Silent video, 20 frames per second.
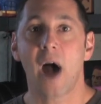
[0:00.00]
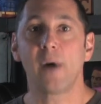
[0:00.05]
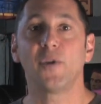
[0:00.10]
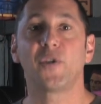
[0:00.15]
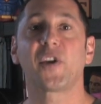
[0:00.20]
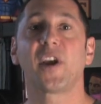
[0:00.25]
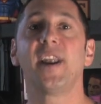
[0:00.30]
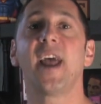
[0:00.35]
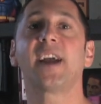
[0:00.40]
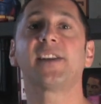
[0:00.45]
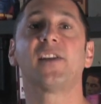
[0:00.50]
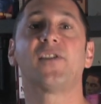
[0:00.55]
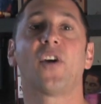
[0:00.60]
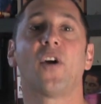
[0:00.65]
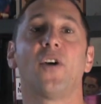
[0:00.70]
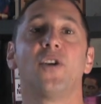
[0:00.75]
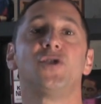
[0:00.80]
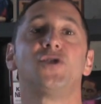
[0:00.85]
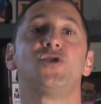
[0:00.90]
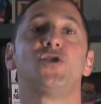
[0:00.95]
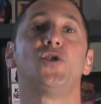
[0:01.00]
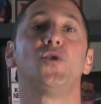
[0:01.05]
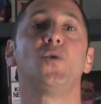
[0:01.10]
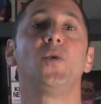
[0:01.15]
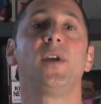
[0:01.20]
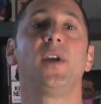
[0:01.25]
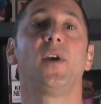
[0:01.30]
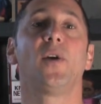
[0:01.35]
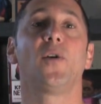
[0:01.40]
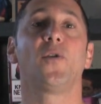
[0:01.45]
I was connected to her
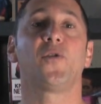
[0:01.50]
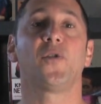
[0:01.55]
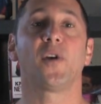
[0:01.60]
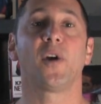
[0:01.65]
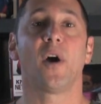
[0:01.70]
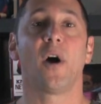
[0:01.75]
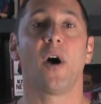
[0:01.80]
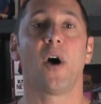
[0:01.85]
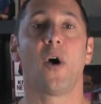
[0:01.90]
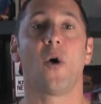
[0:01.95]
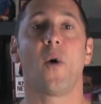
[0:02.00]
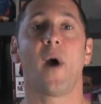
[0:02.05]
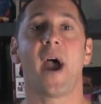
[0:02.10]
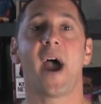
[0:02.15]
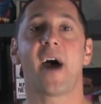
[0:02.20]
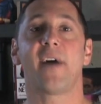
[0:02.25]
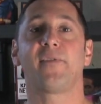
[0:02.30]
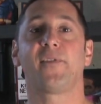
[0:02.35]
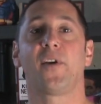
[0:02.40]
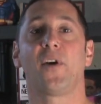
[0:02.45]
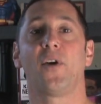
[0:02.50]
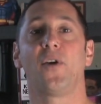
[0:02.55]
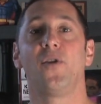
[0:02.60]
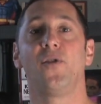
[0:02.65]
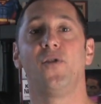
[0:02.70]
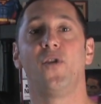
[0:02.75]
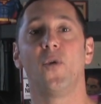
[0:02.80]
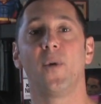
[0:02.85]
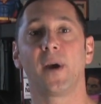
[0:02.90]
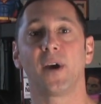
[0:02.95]
2 years ago after
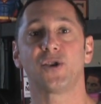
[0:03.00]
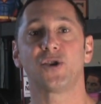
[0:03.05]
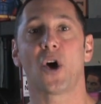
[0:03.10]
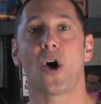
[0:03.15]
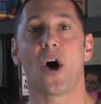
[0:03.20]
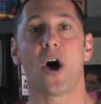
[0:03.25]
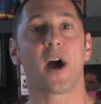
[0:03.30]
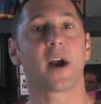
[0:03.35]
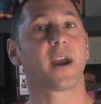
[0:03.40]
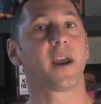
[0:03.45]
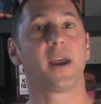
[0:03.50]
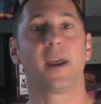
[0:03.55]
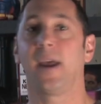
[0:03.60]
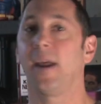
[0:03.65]
doing a talk